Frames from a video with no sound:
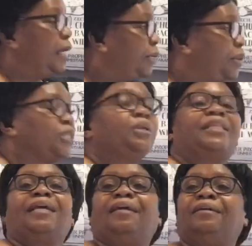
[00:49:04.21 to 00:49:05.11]
it was not
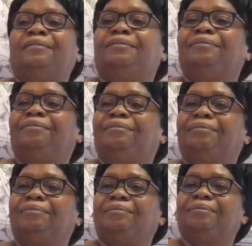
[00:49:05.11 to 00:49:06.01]
there.
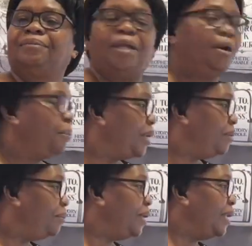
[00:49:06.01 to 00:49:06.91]
No.
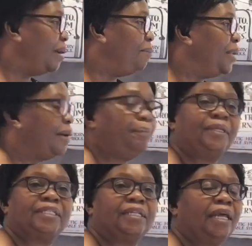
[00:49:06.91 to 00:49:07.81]
When William Miller
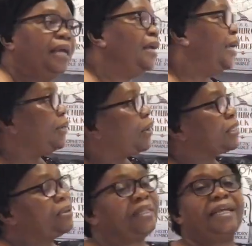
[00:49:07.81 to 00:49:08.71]
preached there, it
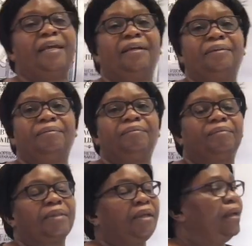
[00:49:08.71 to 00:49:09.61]
was not there.
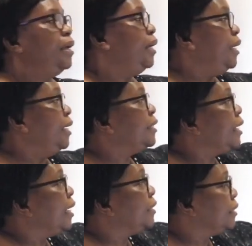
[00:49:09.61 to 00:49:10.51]
It
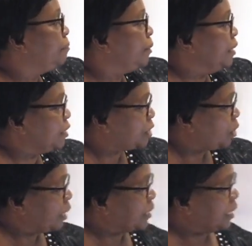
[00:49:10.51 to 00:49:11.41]
had been
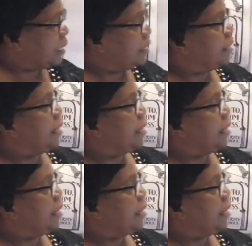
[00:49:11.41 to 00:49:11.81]
trodden